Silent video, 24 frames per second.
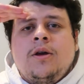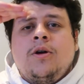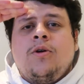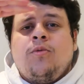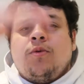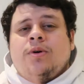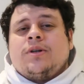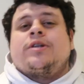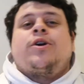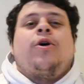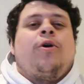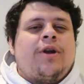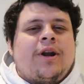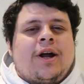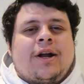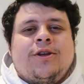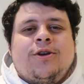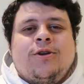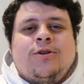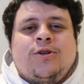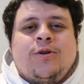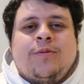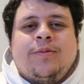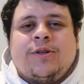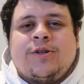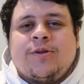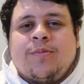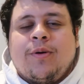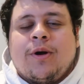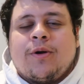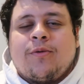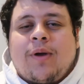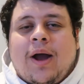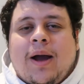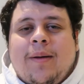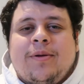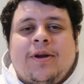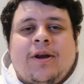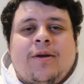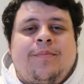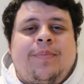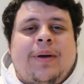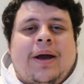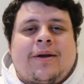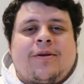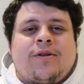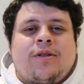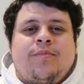What's going on YouTube? It's your boy Rabbit here,
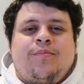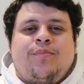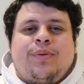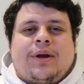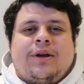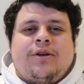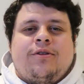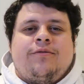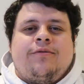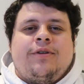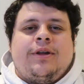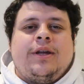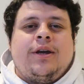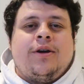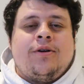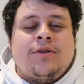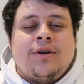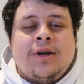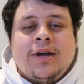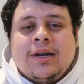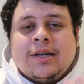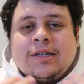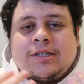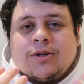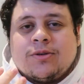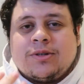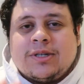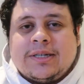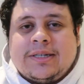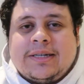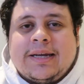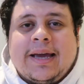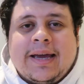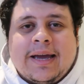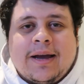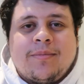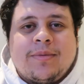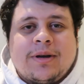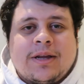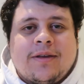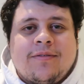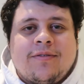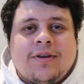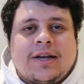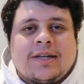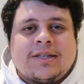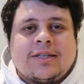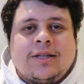back with a brand new video. So today I'm going to
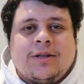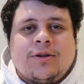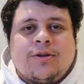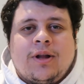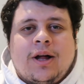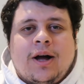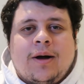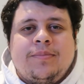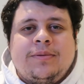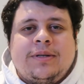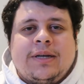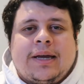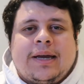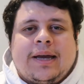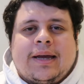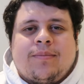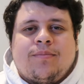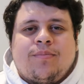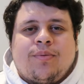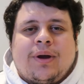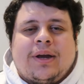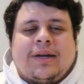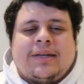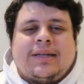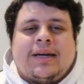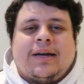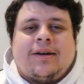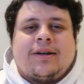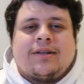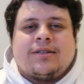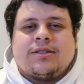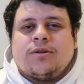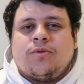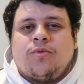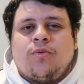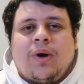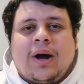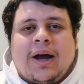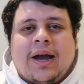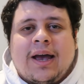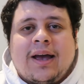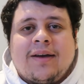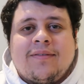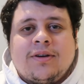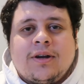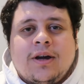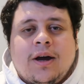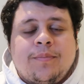give you guys a little update and breakdown as to why I
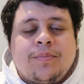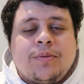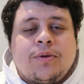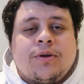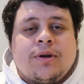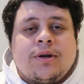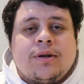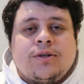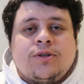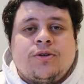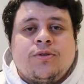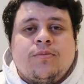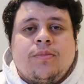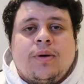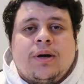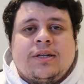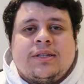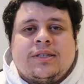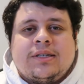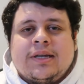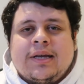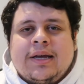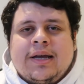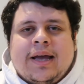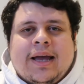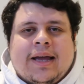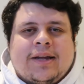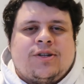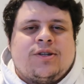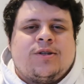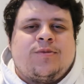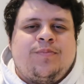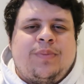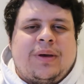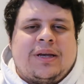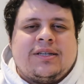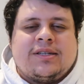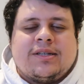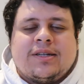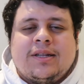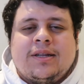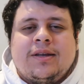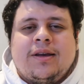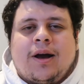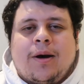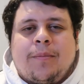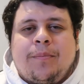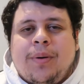haven't uploaded in 2 months, and just
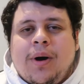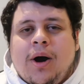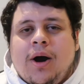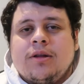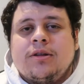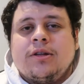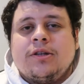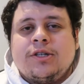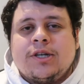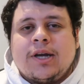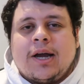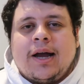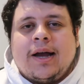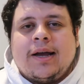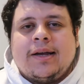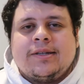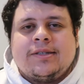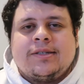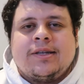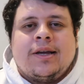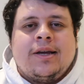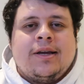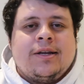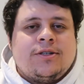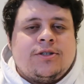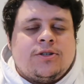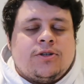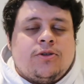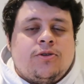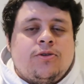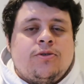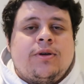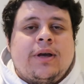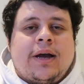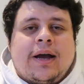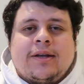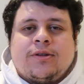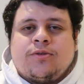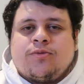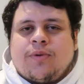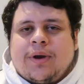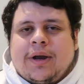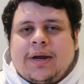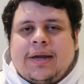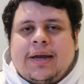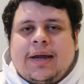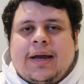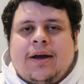basically apologize to you guys
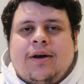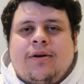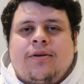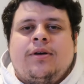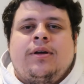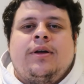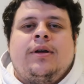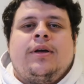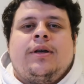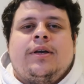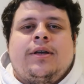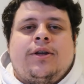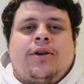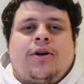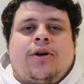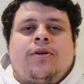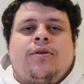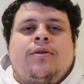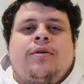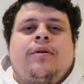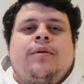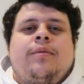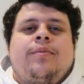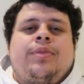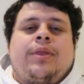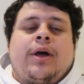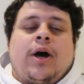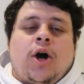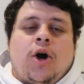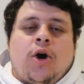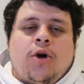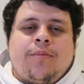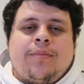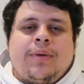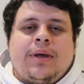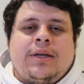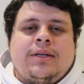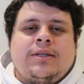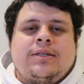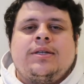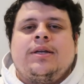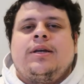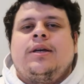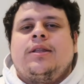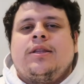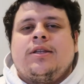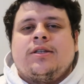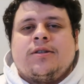right now. You know, the
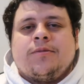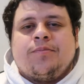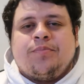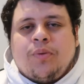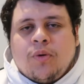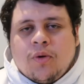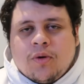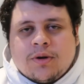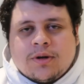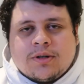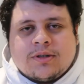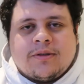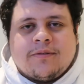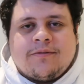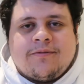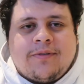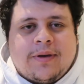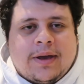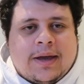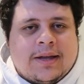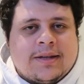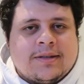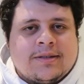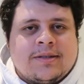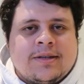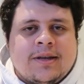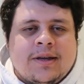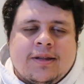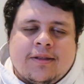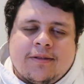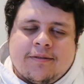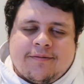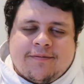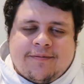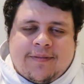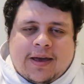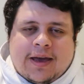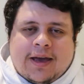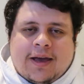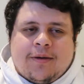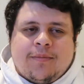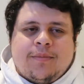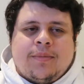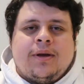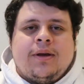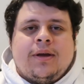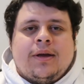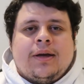homies, the supporters, the fans, the
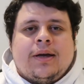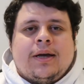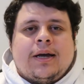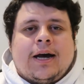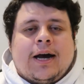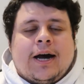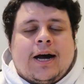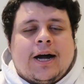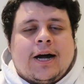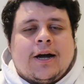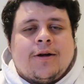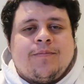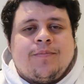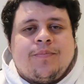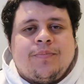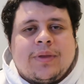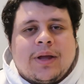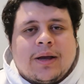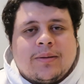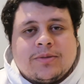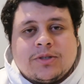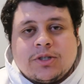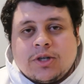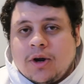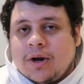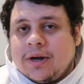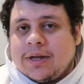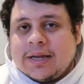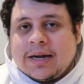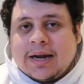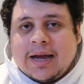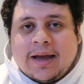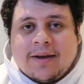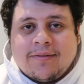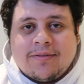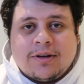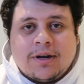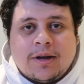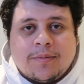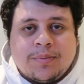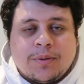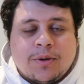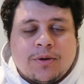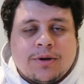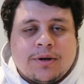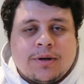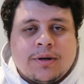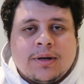fam. I'm sorry that I haven't
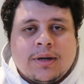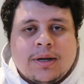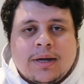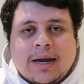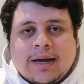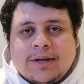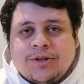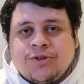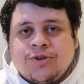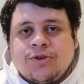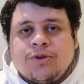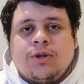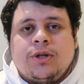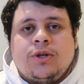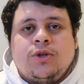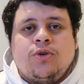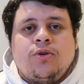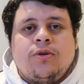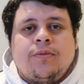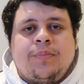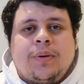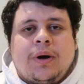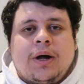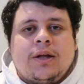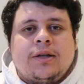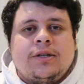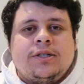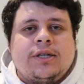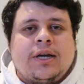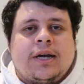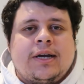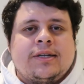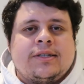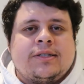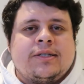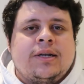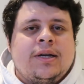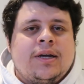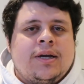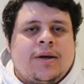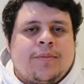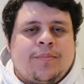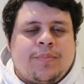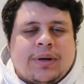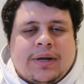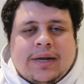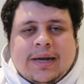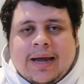uploaded. I truly do apologize,
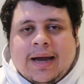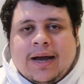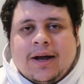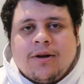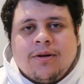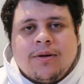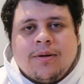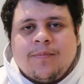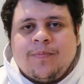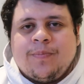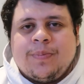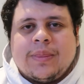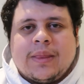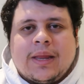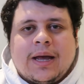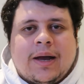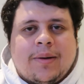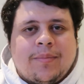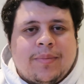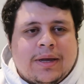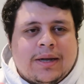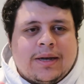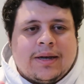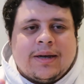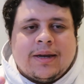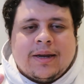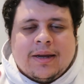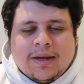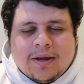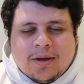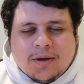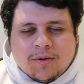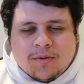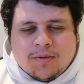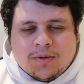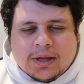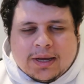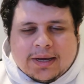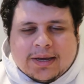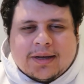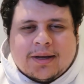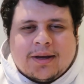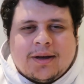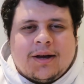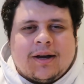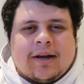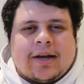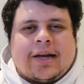but now I'm in
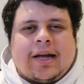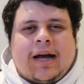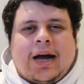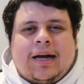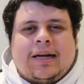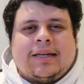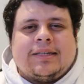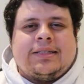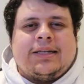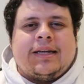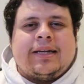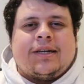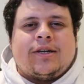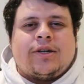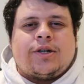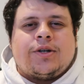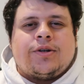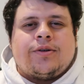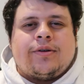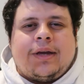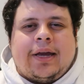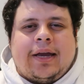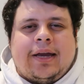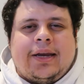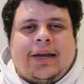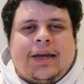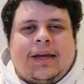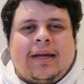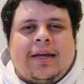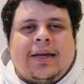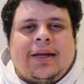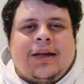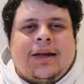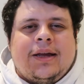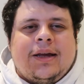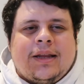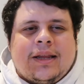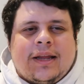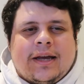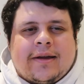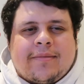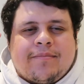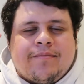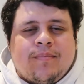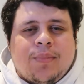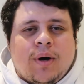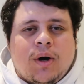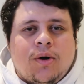like a content creating
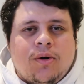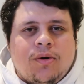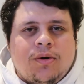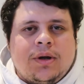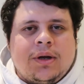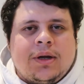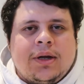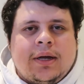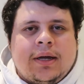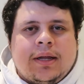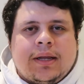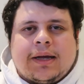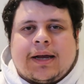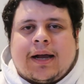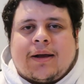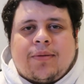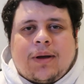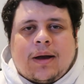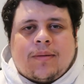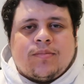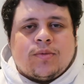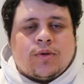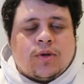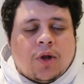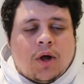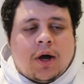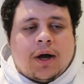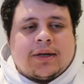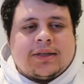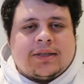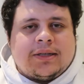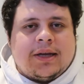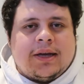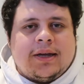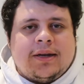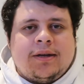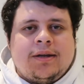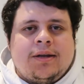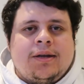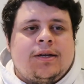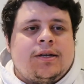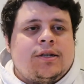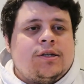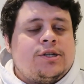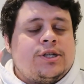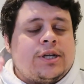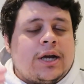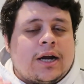like mode. Like I'm locked in.
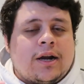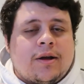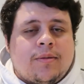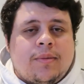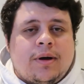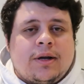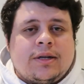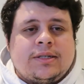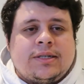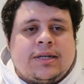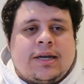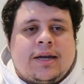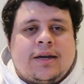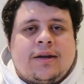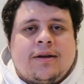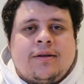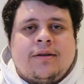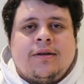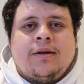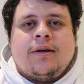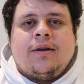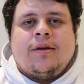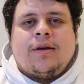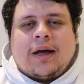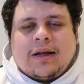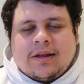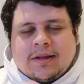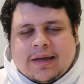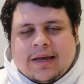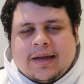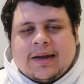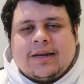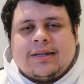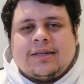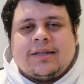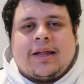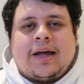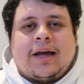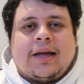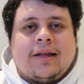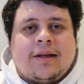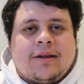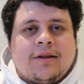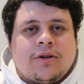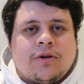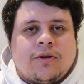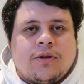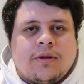Shout out Montana. I'll get into
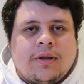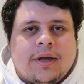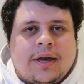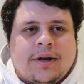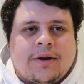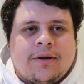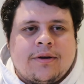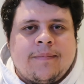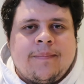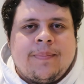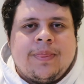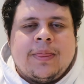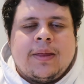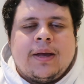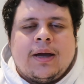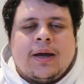that a little later.